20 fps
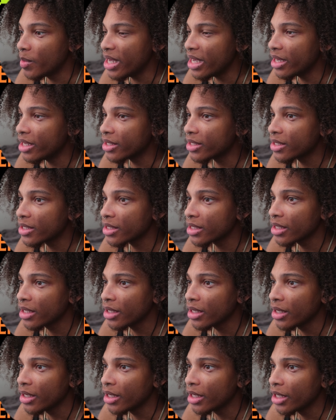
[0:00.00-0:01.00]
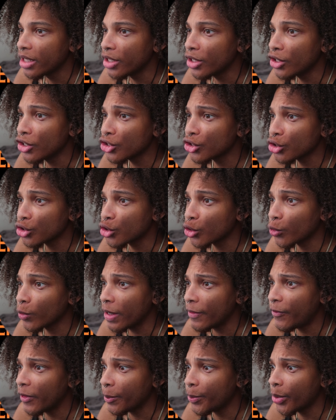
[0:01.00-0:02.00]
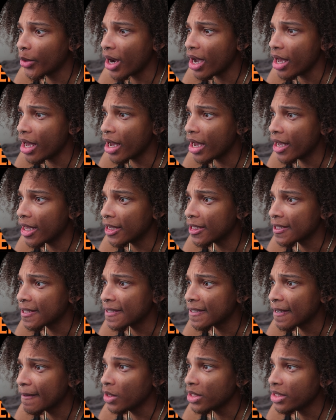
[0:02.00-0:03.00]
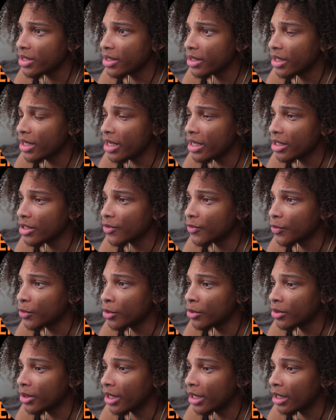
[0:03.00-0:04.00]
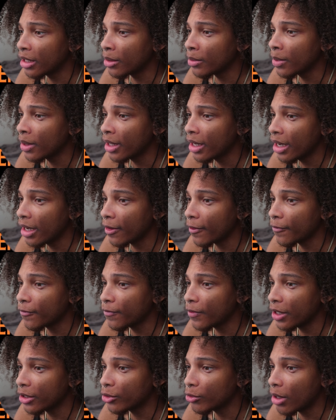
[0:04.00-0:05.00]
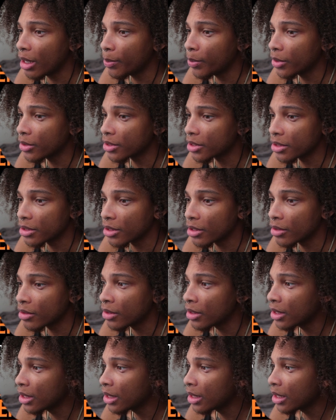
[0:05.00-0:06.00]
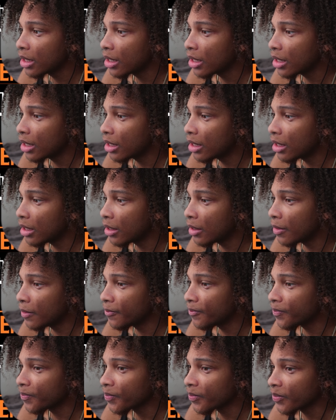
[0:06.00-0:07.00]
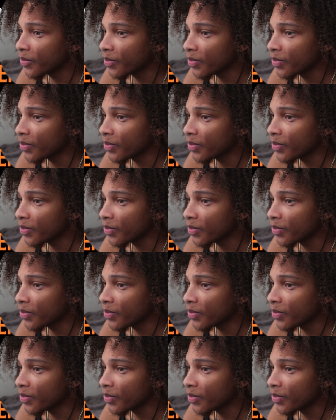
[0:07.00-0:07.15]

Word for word: Miss. Here's your terrific prize. What's the king's full name? How the fuck do I supposed to know? Um.